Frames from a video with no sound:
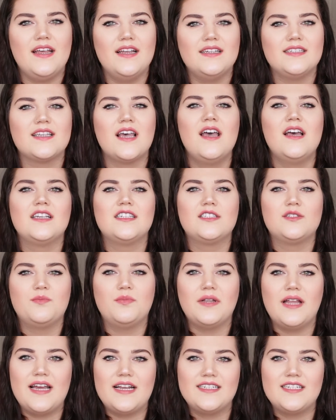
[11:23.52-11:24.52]
is
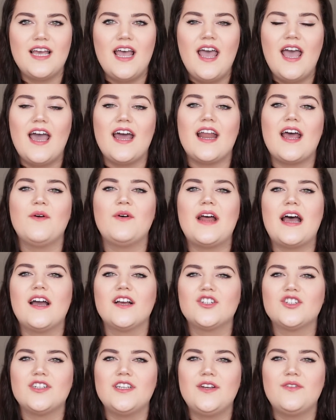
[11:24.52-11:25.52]
Split. And I would
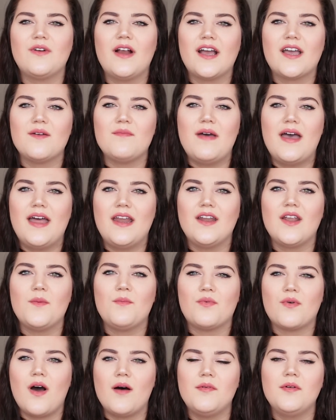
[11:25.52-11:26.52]
actually recommend
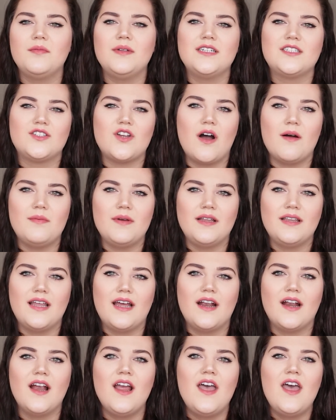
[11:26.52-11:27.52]
probably stopping
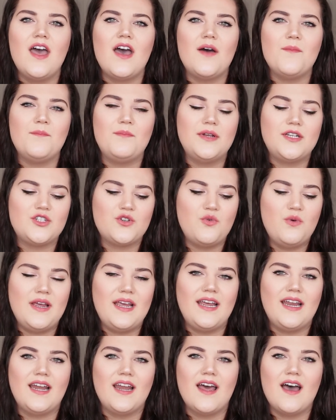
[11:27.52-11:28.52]
there
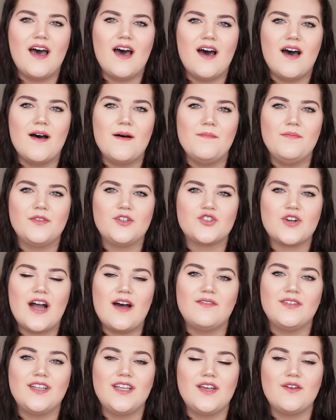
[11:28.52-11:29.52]
between
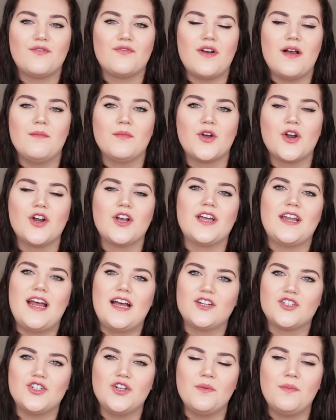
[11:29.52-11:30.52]
traveling from Krka
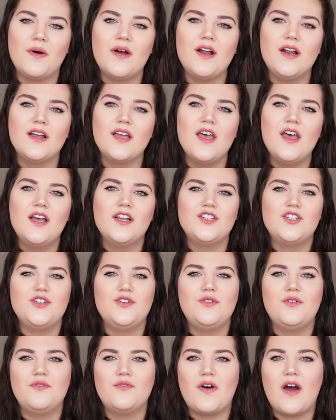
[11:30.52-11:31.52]
National Park
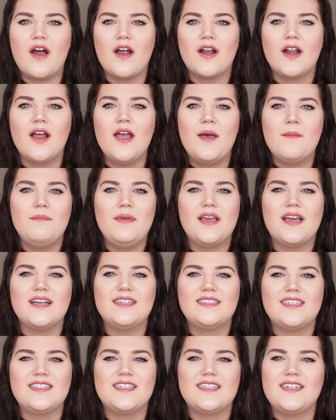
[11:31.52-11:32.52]
to Hvar,
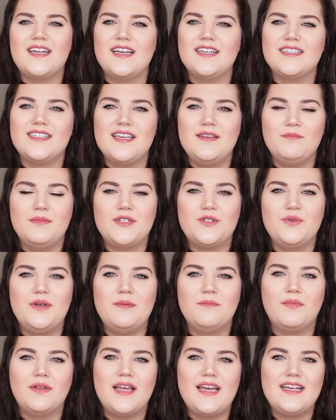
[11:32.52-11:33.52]
because it's a nice
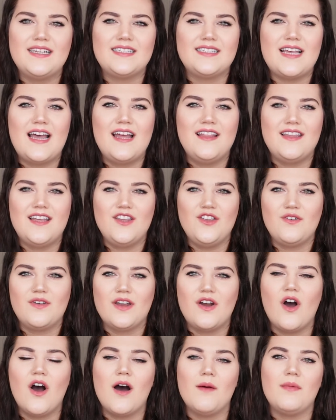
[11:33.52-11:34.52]
in-between place, and then you can
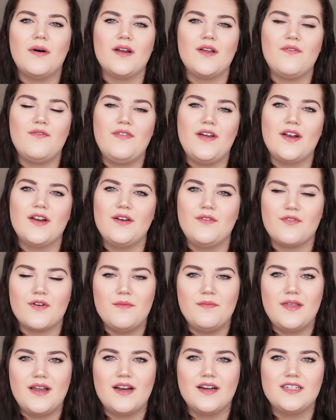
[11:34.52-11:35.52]
hop on a ferry
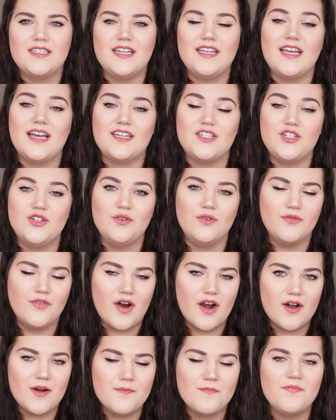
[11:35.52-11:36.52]
from there to get to
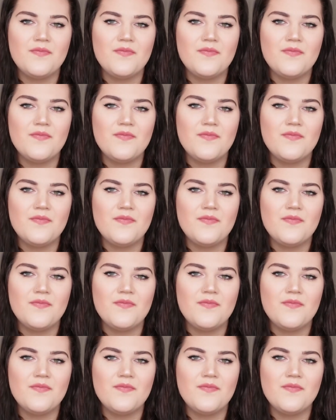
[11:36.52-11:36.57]
Hvar.